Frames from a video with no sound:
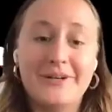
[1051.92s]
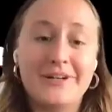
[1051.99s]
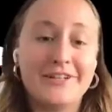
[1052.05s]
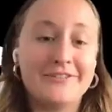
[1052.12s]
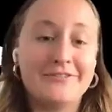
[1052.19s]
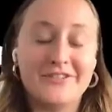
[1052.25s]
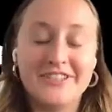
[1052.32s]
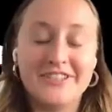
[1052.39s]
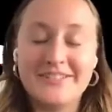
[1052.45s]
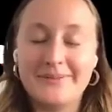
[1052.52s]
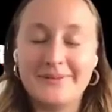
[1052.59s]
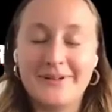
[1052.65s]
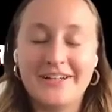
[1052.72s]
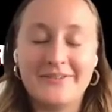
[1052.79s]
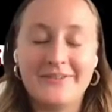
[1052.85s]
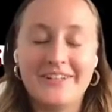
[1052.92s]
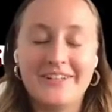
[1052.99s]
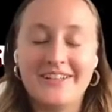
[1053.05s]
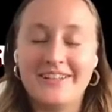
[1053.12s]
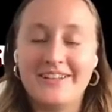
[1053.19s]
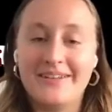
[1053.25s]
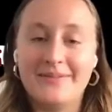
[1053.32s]
are a force to be reckoned with in
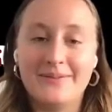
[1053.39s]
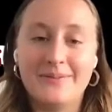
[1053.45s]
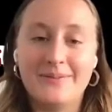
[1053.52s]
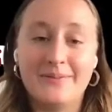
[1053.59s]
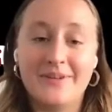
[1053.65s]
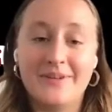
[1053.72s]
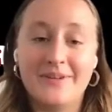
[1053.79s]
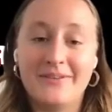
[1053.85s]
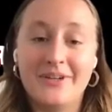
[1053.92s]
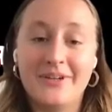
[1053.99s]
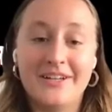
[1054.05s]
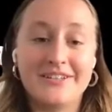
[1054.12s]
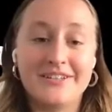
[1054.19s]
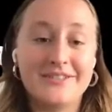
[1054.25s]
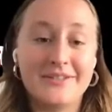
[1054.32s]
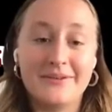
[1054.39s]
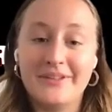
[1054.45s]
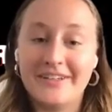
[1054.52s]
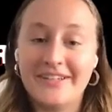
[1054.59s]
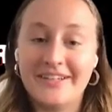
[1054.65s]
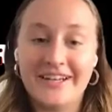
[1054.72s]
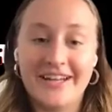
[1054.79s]
the labor movement, and we are so
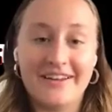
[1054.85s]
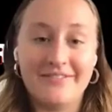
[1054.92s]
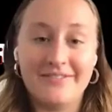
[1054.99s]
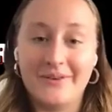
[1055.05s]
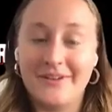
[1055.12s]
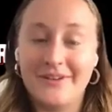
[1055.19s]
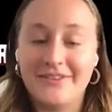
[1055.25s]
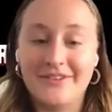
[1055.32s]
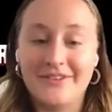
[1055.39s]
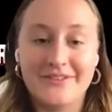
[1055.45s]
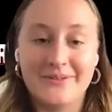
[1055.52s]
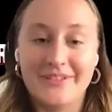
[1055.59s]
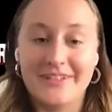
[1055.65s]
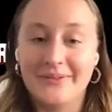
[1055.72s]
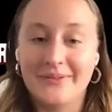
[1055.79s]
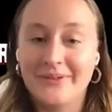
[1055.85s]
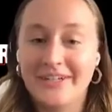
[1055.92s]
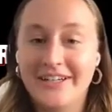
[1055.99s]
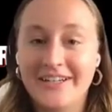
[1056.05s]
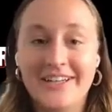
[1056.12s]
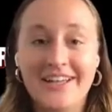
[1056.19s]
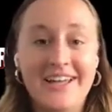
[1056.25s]
lucky to have you out there doing the
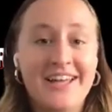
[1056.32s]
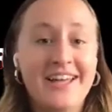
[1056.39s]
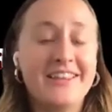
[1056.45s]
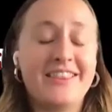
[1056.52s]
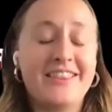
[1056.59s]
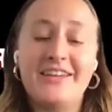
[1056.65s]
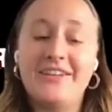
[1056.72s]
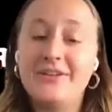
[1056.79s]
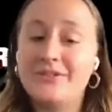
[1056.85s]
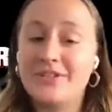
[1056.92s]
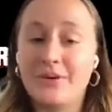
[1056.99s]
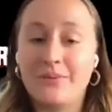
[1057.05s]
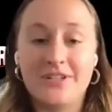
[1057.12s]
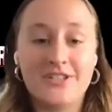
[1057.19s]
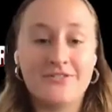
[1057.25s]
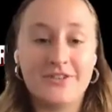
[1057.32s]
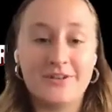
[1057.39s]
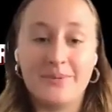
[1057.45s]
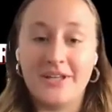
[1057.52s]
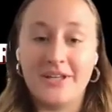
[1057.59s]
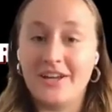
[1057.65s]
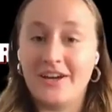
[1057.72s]
work. Thank you so much for
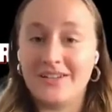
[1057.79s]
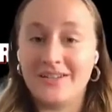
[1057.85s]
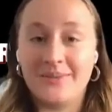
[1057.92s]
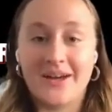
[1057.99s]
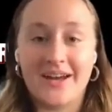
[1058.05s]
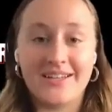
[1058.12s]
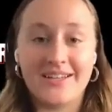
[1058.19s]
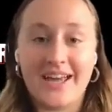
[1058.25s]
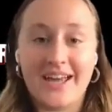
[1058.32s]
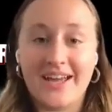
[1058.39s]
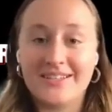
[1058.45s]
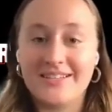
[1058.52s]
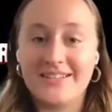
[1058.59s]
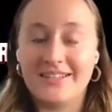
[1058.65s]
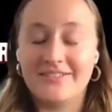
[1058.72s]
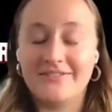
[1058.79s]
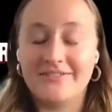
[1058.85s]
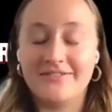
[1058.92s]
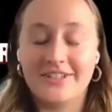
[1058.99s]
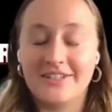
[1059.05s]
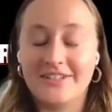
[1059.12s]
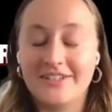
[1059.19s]
being on the podcast and
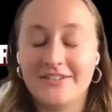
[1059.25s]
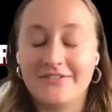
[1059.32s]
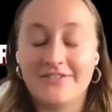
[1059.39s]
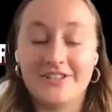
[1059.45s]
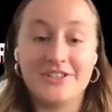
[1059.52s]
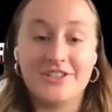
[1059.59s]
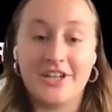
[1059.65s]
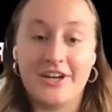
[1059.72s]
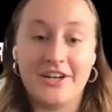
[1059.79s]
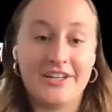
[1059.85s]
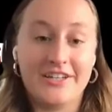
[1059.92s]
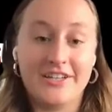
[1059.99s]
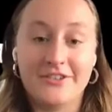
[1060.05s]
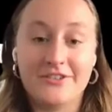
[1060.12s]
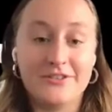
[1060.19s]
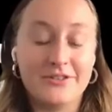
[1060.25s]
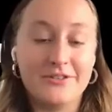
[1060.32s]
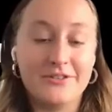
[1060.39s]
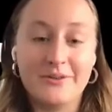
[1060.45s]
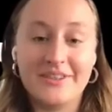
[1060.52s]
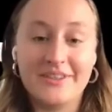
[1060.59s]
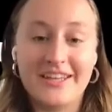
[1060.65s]
for sharing your truth
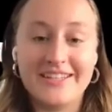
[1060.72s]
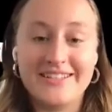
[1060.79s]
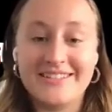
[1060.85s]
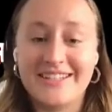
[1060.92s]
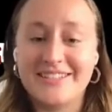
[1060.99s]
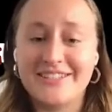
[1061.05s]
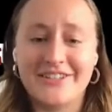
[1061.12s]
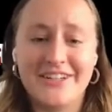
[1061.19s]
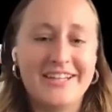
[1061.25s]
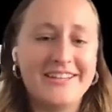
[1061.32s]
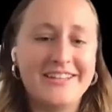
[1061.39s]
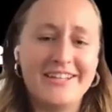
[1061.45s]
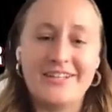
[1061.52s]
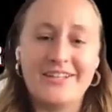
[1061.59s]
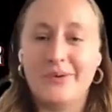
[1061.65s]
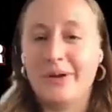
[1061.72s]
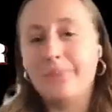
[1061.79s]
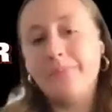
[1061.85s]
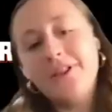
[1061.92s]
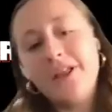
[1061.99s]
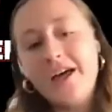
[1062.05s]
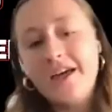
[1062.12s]
with us. Is there anything that you want to
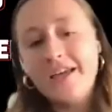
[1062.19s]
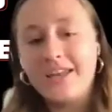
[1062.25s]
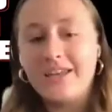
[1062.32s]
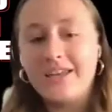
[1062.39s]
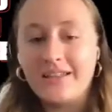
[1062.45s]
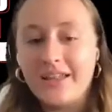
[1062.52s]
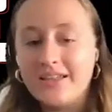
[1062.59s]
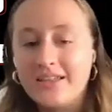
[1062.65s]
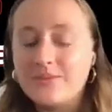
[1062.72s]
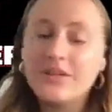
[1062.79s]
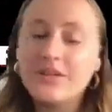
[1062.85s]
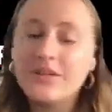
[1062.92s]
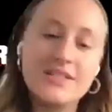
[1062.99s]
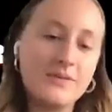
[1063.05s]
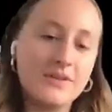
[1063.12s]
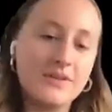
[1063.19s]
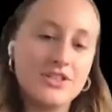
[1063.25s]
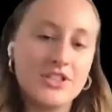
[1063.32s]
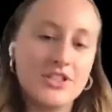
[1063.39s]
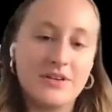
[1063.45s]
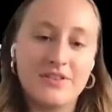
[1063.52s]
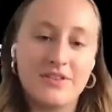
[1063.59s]
plug, any last words that you want to
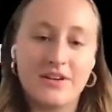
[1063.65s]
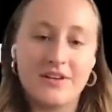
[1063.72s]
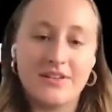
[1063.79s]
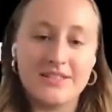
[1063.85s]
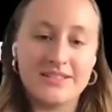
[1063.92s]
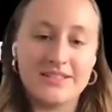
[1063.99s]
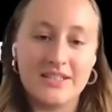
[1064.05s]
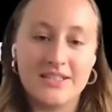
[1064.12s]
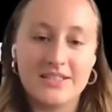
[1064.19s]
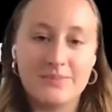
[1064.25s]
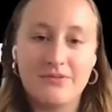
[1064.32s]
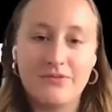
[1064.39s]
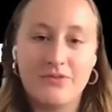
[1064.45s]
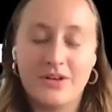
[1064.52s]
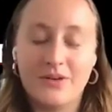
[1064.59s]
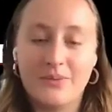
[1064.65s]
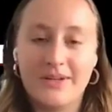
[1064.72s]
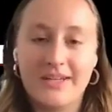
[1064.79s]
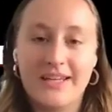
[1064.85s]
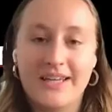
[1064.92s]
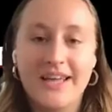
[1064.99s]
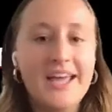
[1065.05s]
share with our listeners before
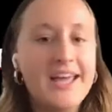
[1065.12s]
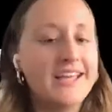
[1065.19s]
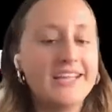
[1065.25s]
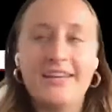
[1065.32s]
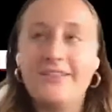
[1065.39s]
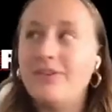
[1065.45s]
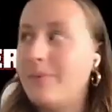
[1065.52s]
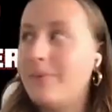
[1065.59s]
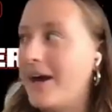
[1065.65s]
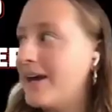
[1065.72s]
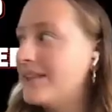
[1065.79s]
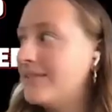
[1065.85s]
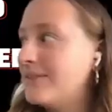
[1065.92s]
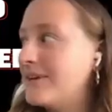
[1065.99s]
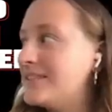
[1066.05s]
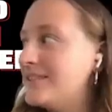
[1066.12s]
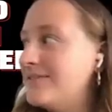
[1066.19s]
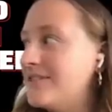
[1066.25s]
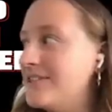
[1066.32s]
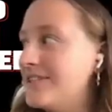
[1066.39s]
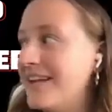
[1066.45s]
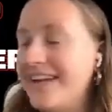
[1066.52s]
we give you back the rest of
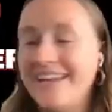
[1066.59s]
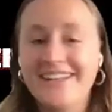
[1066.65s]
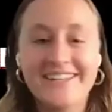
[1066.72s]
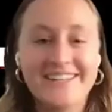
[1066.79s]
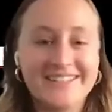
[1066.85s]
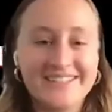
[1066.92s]
your day?